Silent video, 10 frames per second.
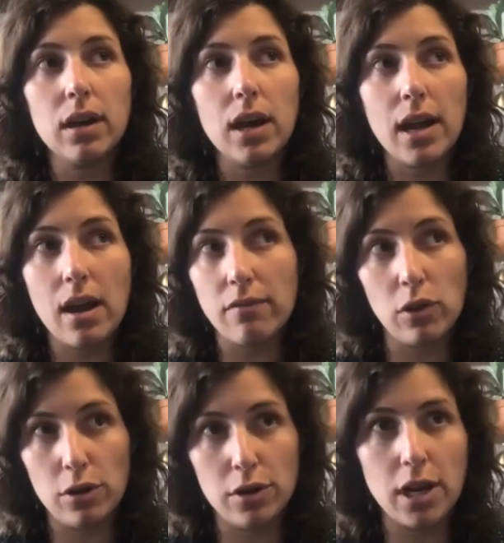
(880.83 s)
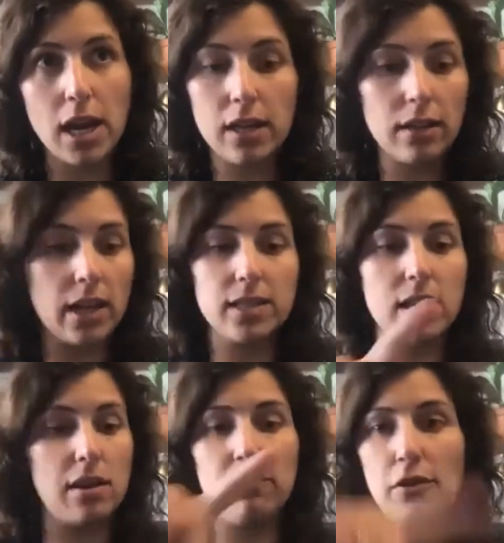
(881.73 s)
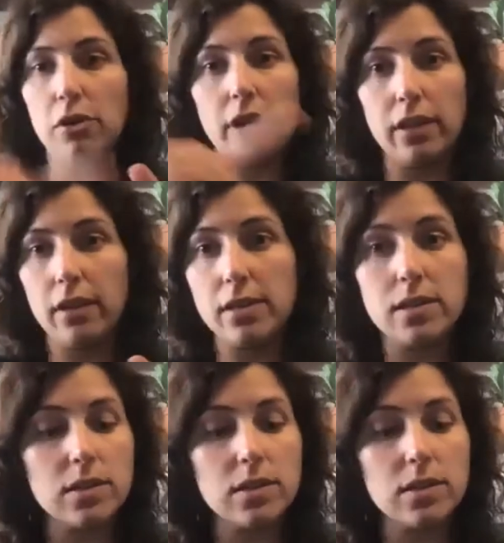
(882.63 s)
I have learned. I can like cite it for you like this.